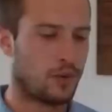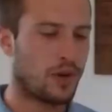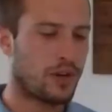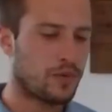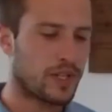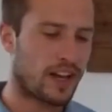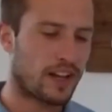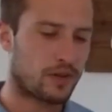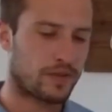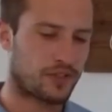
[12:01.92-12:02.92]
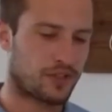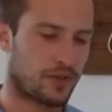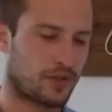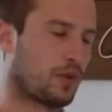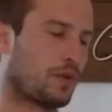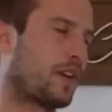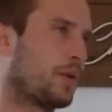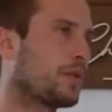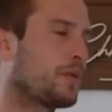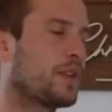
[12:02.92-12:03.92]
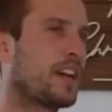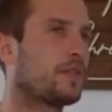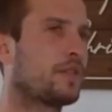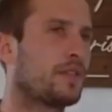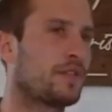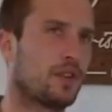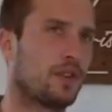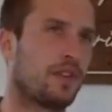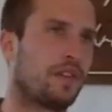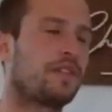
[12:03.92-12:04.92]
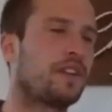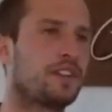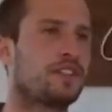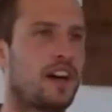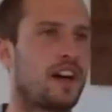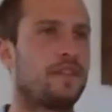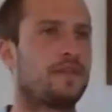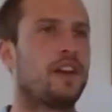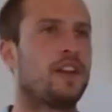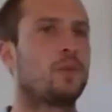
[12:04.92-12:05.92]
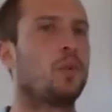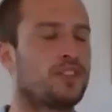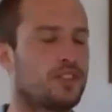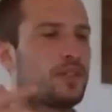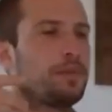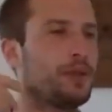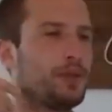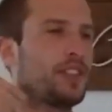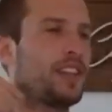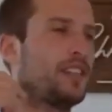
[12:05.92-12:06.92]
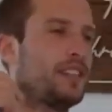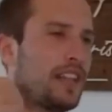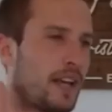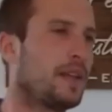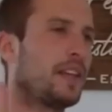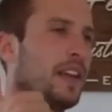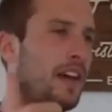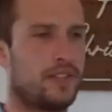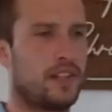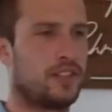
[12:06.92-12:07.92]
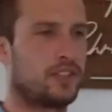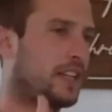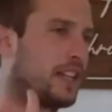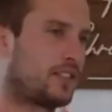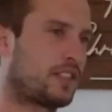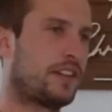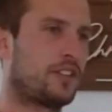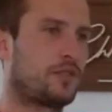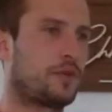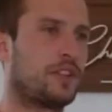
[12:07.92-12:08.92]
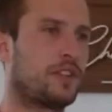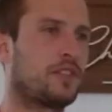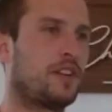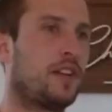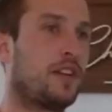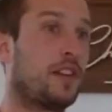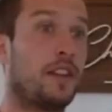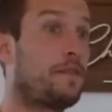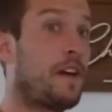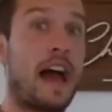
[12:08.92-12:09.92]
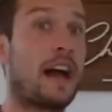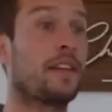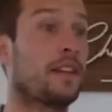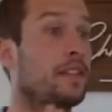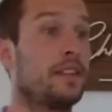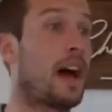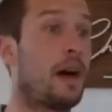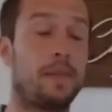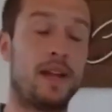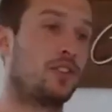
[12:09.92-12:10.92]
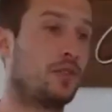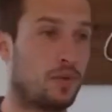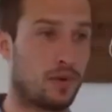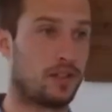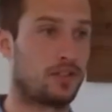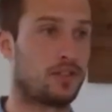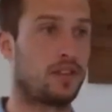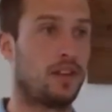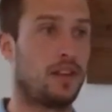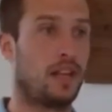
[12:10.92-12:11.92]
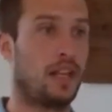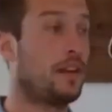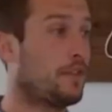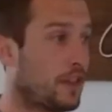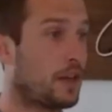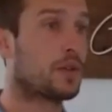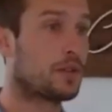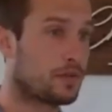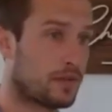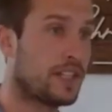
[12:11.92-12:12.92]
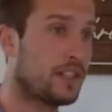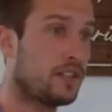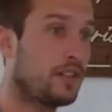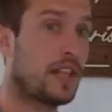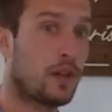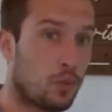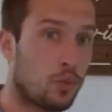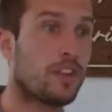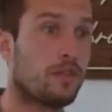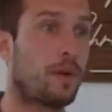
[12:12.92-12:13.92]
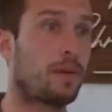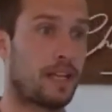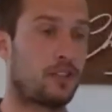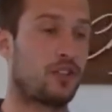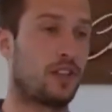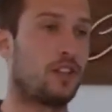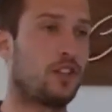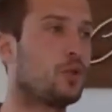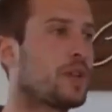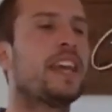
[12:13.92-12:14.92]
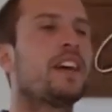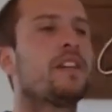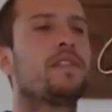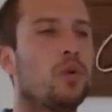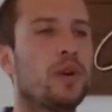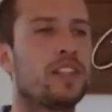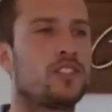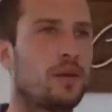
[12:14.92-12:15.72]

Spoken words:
What have we gone over so far? First off, what's the most condemning evidence against dinosaurs? The fact that they're not mentioned once. If they were real, they would have been mentioned. You can't avoid